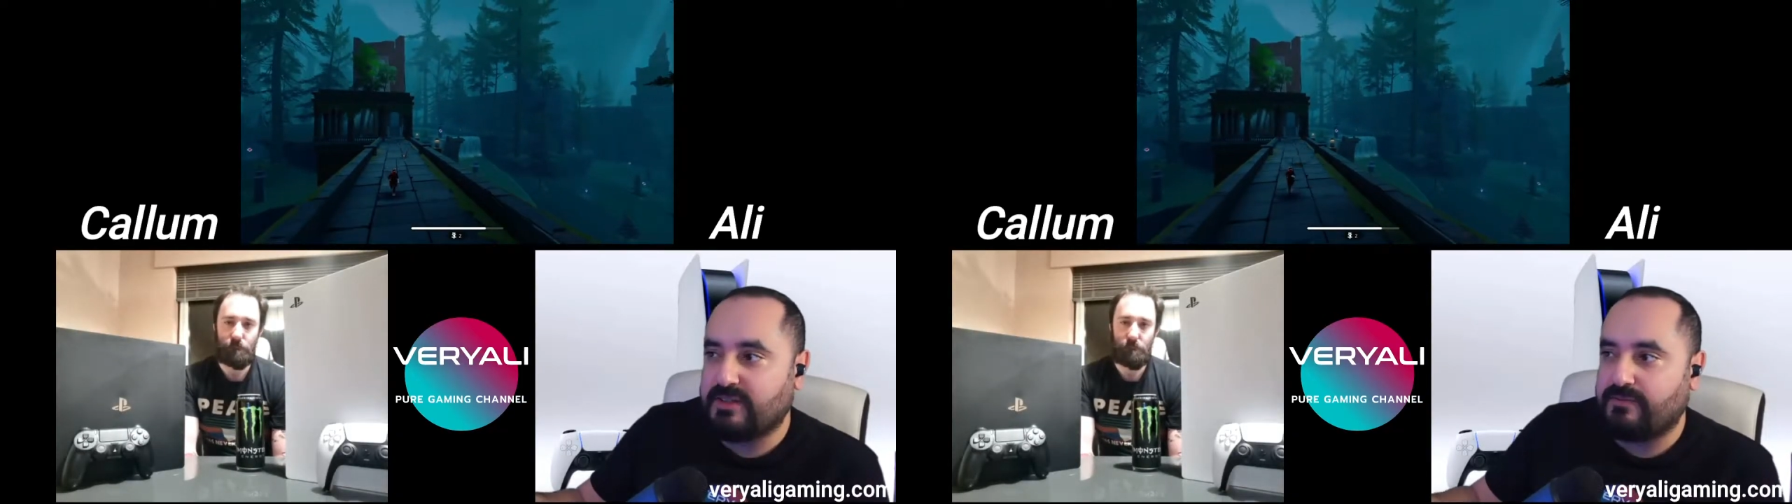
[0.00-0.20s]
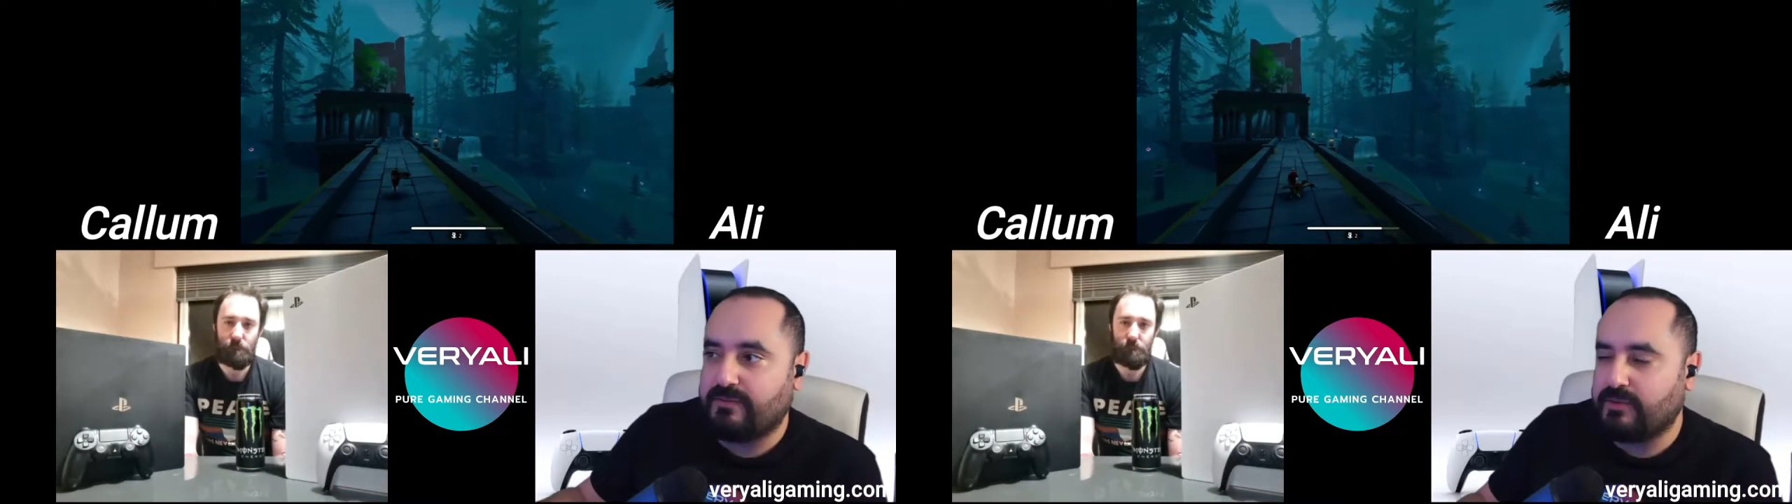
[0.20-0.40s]

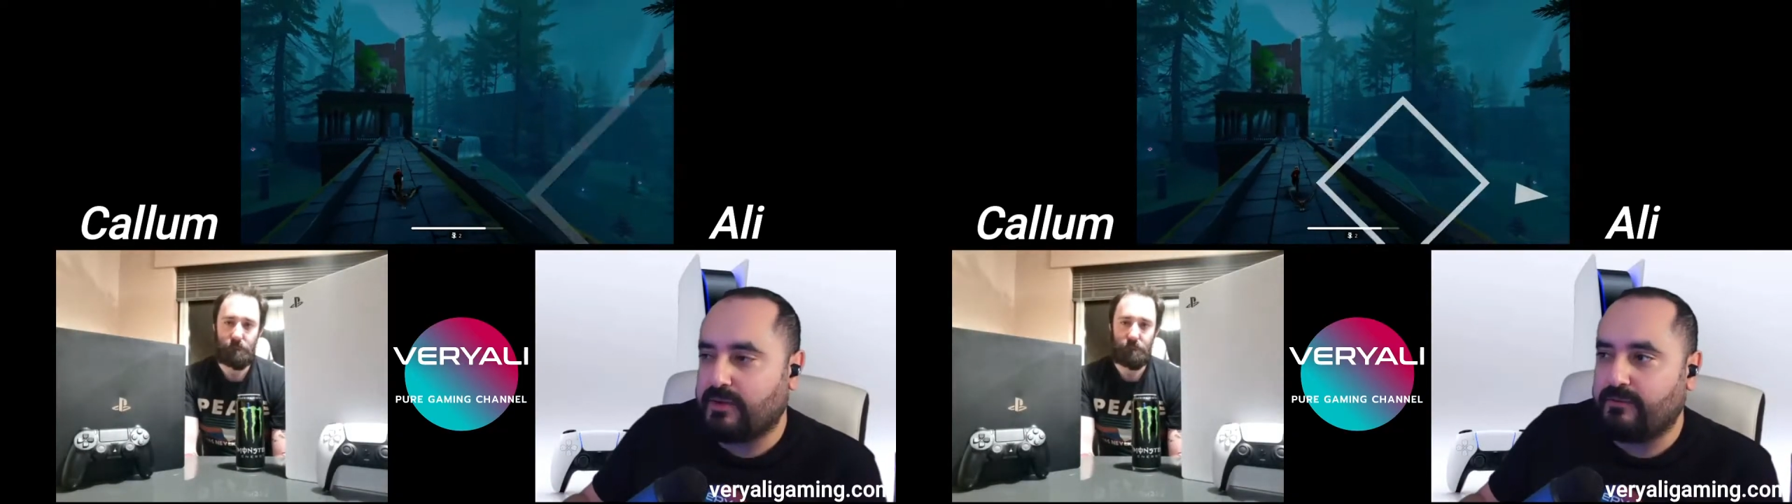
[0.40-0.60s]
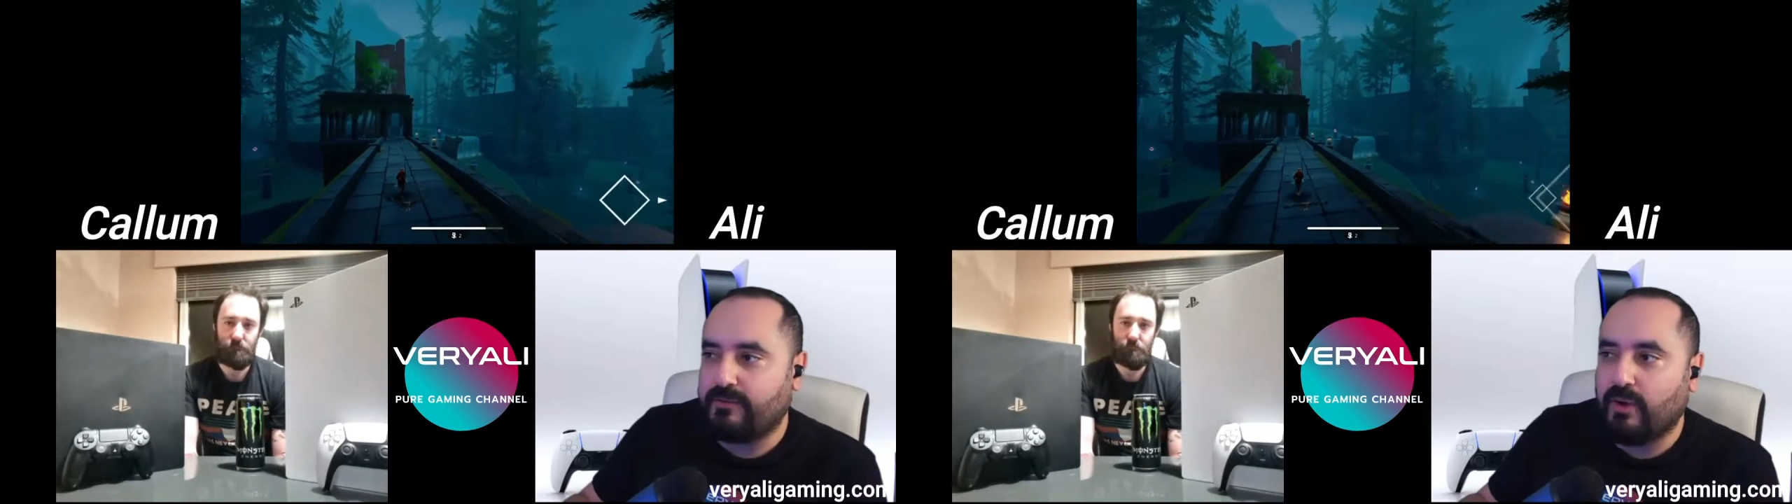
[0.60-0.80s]

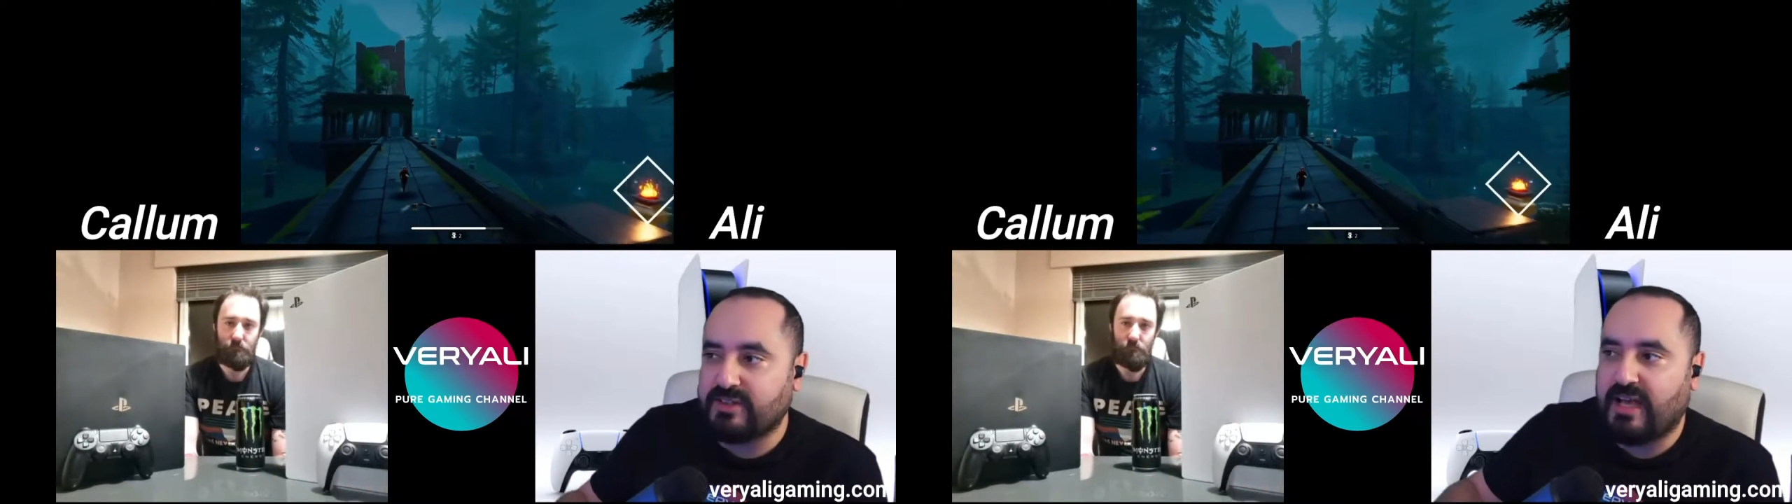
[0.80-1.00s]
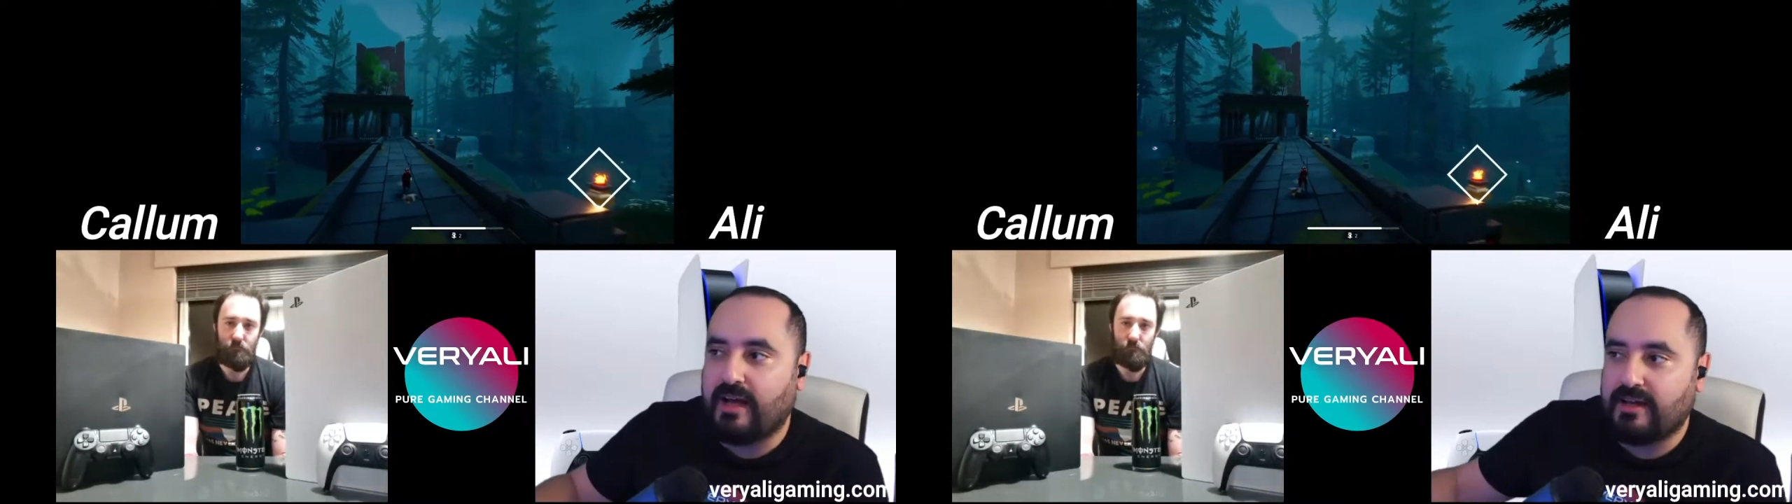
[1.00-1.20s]
if yours